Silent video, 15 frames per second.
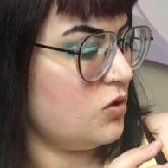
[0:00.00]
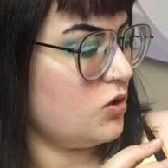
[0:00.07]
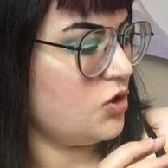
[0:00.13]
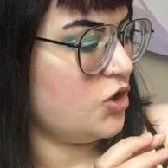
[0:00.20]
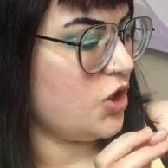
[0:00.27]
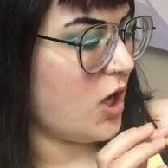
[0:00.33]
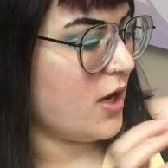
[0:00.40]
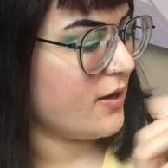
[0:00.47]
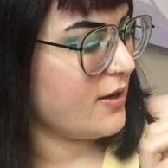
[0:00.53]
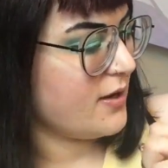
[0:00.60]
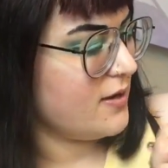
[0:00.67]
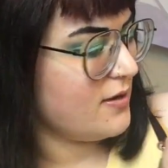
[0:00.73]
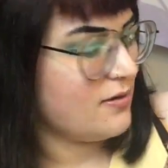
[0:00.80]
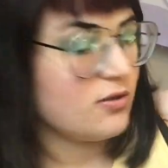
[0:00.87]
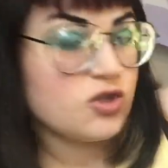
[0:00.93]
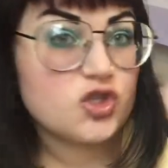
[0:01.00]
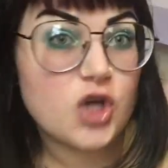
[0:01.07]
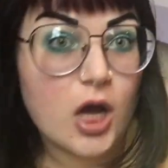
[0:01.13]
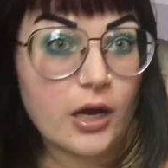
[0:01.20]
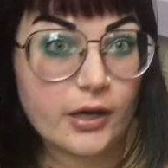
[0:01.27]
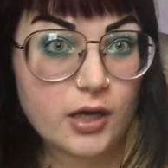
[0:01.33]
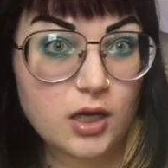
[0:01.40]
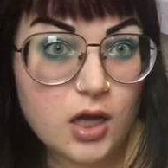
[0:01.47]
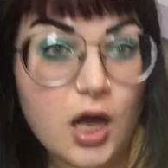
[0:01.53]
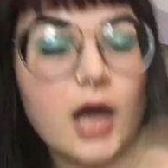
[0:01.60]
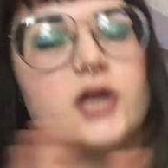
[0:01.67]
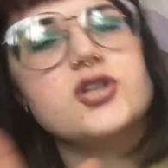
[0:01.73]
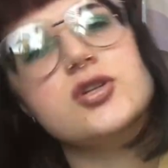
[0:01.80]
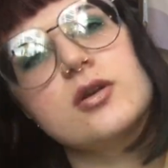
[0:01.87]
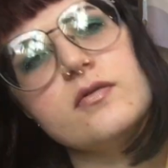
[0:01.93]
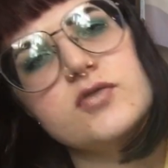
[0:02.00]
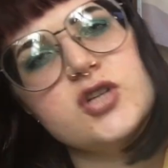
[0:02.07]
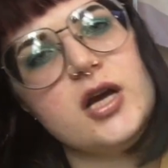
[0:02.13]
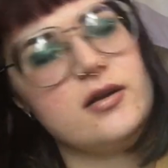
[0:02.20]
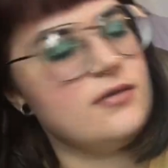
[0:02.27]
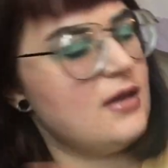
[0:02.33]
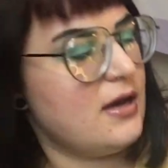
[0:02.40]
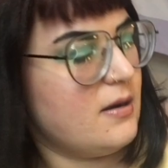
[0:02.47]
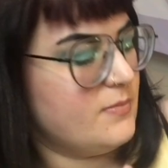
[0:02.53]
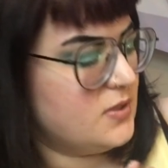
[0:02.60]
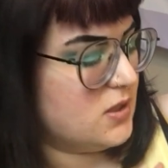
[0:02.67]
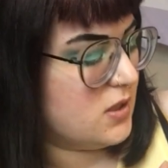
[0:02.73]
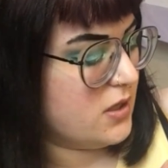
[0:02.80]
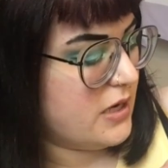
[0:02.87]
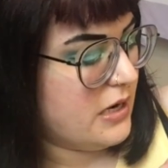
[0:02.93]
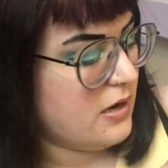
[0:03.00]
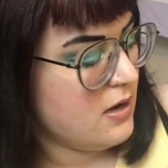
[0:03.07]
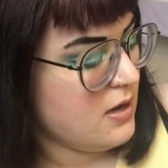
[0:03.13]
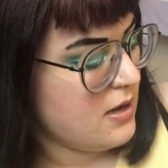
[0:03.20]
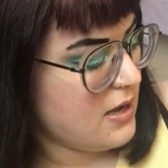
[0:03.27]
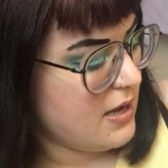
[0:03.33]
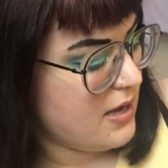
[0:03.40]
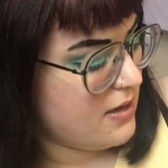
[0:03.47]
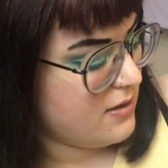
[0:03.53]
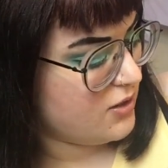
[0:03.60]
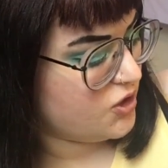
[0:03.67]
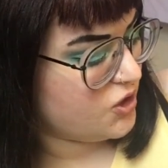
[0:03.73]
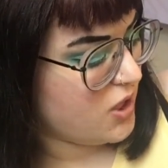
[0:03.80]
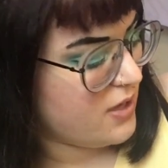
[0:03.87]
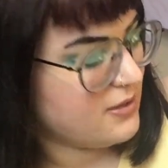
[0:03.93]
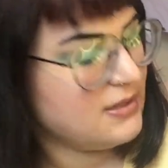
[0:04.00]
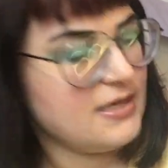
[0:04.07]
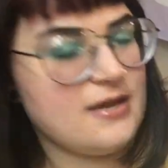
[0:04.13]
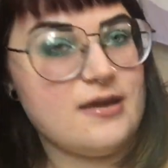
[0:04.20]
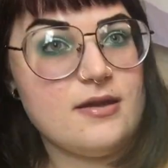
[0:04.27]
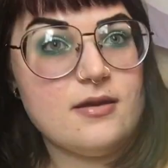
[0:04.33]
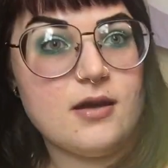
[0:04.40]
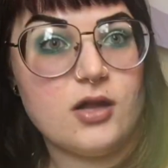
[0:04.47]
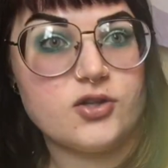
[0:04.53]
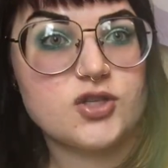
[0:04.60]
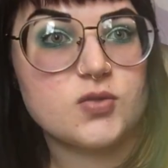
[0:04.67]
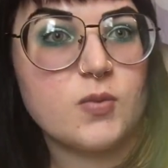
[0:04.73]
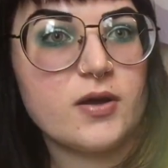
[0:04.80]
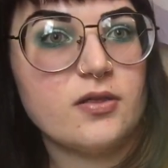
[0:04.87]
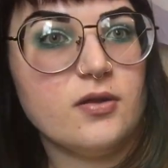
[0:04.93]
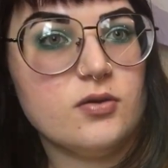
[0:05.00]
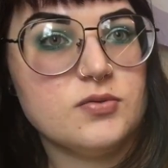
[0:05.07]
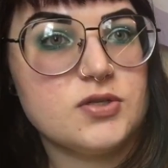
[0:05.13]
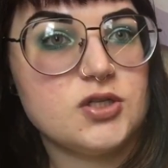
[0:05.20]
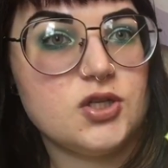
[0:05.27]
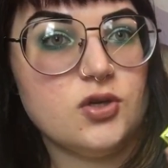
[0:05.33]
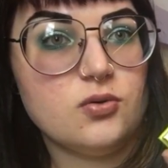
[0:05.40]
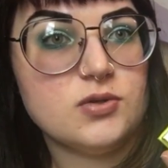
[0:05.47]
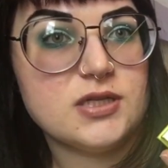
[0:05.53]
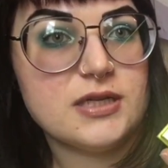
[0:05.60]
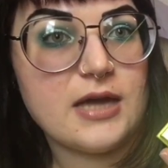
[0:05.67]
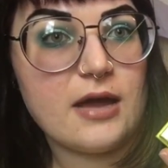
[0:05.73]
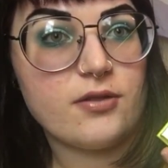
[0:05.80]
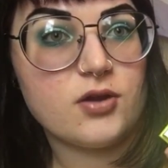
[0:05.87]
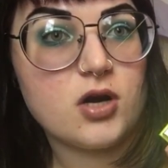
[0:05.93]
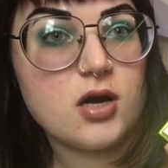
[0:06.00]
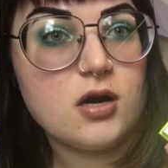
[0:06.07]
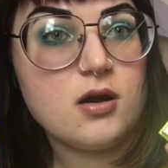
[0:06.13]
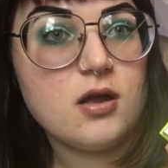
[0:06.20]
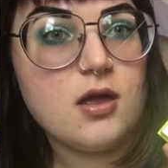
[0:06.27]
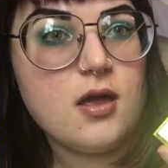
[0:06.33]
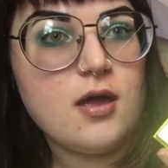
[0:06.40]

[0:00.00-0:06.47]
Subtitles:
Chaga? I should have checked that, I'm sorry. And Ashanti, I'll just wear those two together.